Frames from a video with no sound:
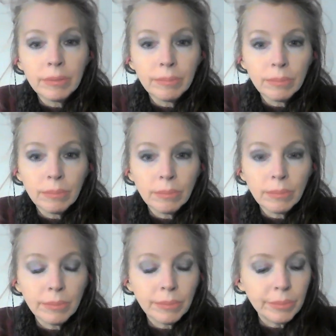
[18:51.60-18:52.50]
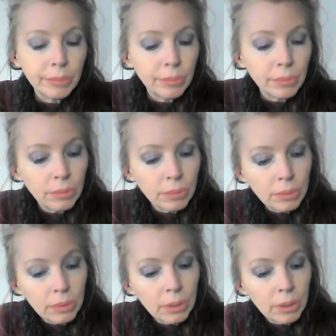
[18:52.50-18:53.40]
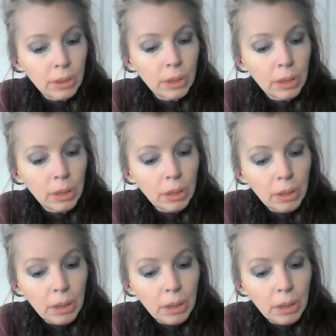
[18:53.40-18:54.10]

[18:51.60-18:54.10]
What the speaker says: [no speech]